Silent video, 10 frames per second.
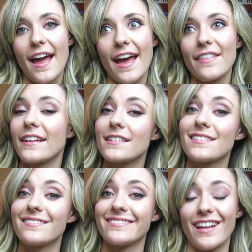And
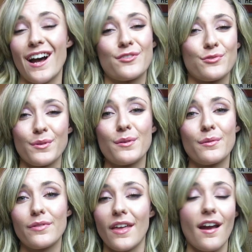that's not
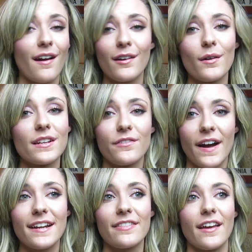true. They aren't going to
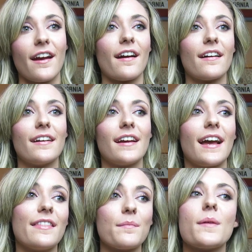find it there.
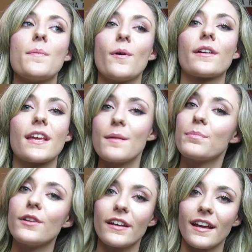And then people
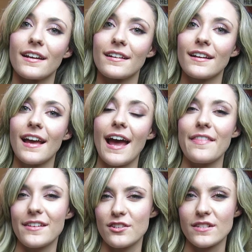keep looking,
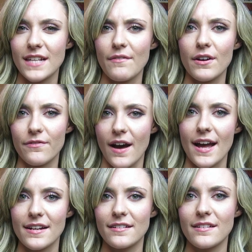and they just never
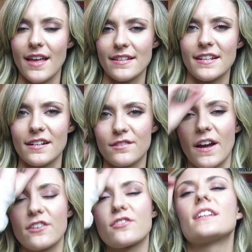find that
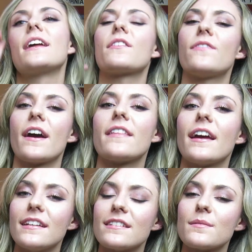satisfaction. They never find
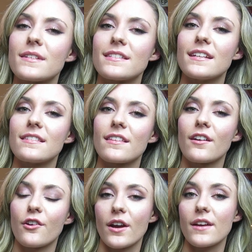that intimacy that
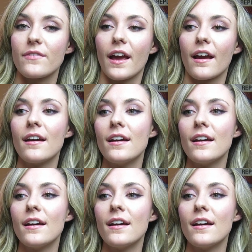they're craving,